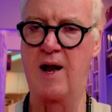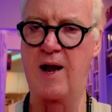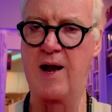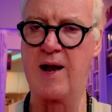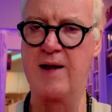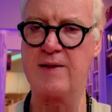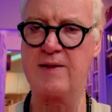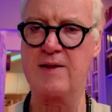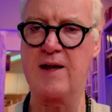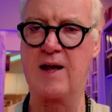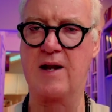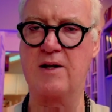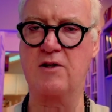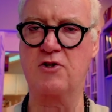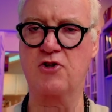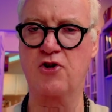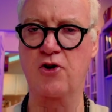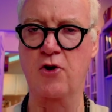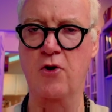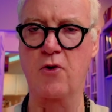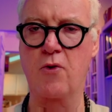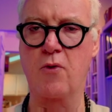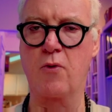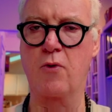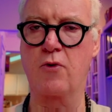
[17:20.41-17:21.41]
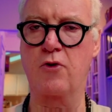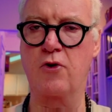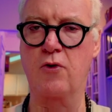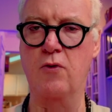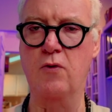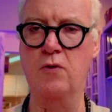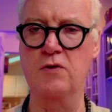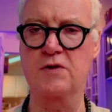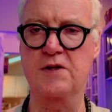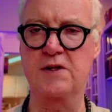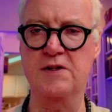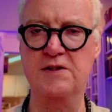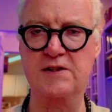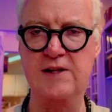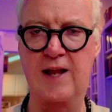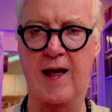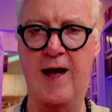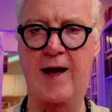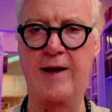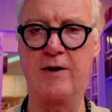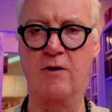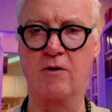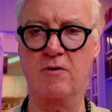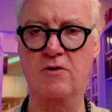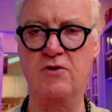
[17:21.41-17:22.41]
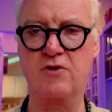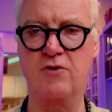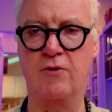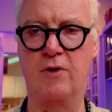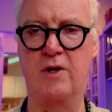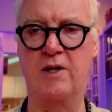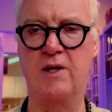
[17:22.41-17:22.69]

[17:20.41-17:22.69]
and then two, use the slider to